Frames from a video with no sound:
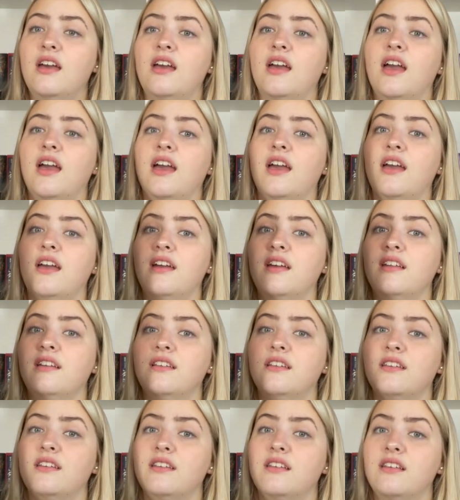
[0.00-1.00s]

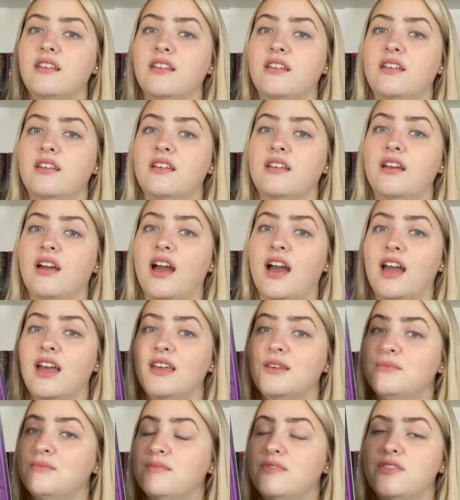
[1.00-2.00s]
and I
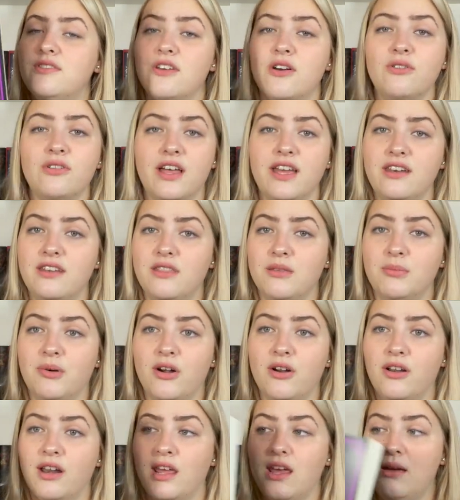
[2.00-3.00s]
am so late to the
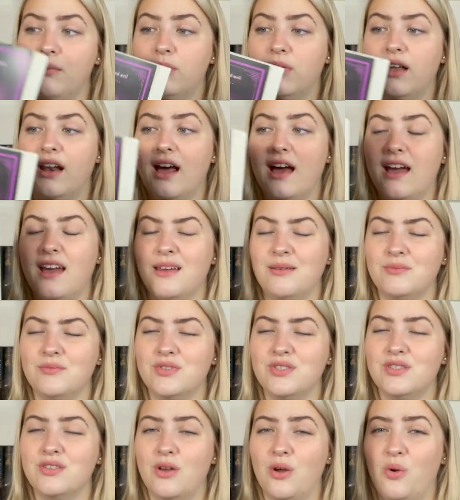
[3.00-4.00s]
party, but I am
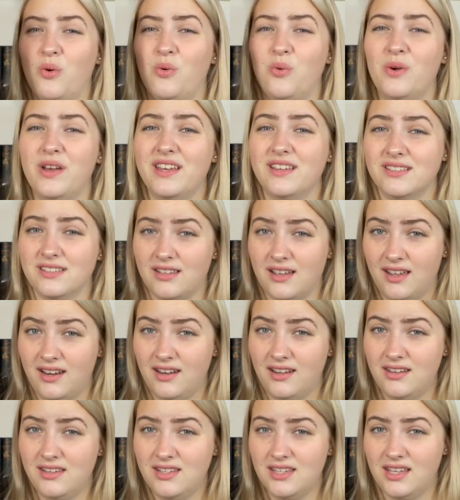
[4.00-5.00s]
so
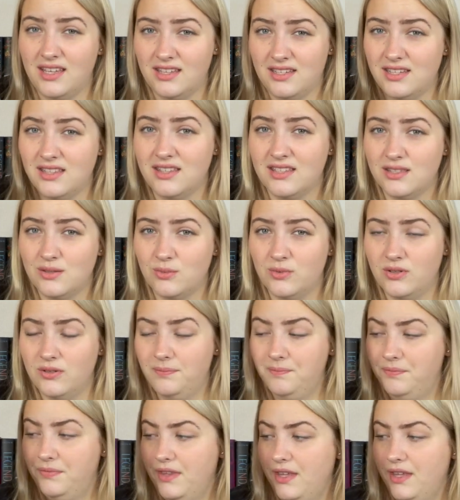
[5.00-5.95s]
excited to get to this one.